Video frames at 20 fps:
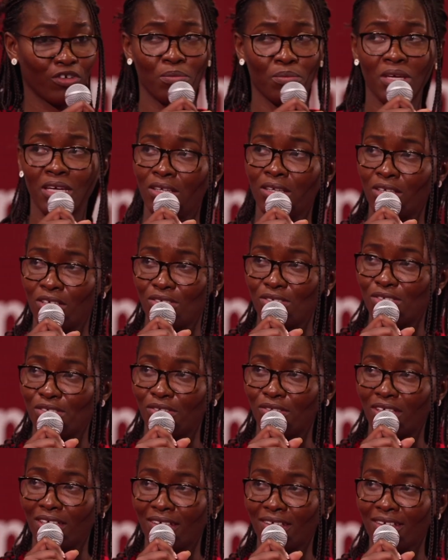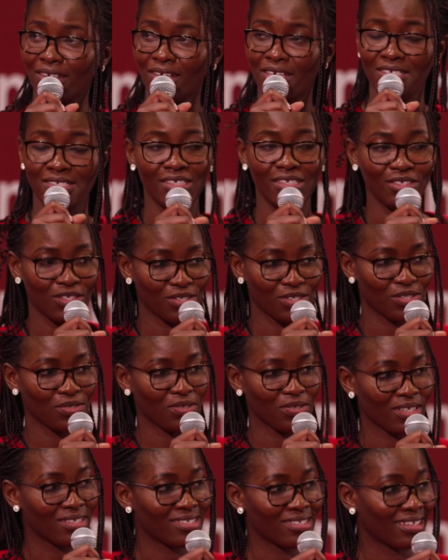industry, because
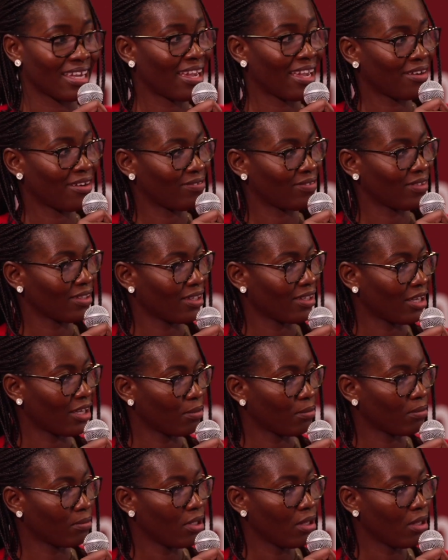industry is the head of the game.